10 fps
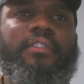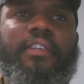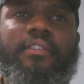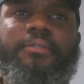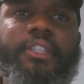
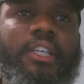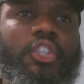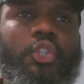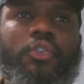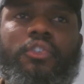
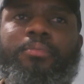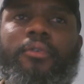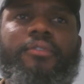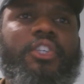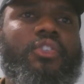certifications,
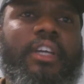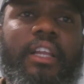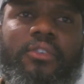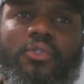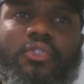professional
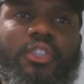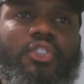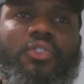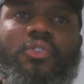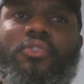
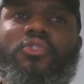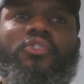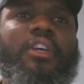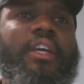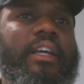associations,
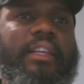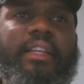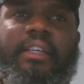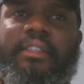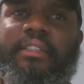
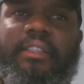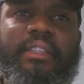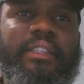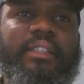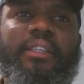
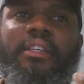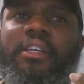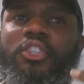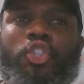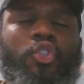LinkedIn,
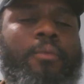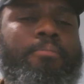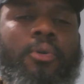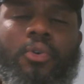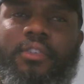job
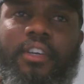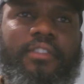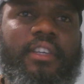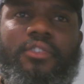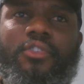boards,
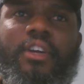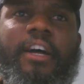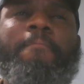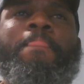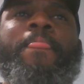etc.
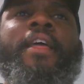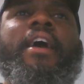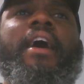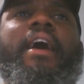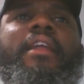
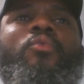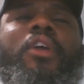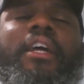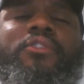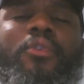And what
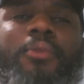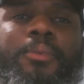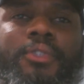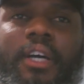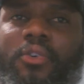are some
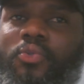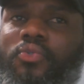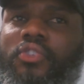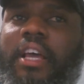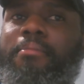
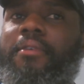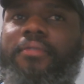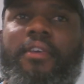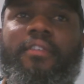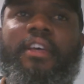obstacles I may
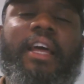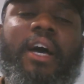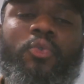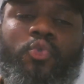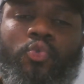face and
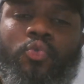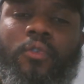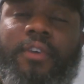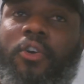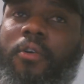how to
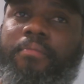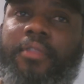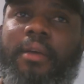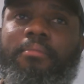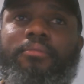overcome
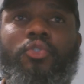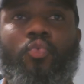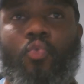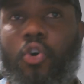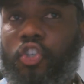them?
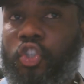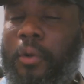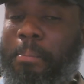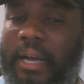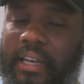One, job
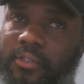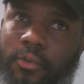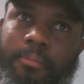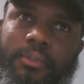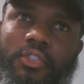market
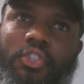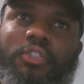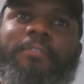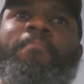competition.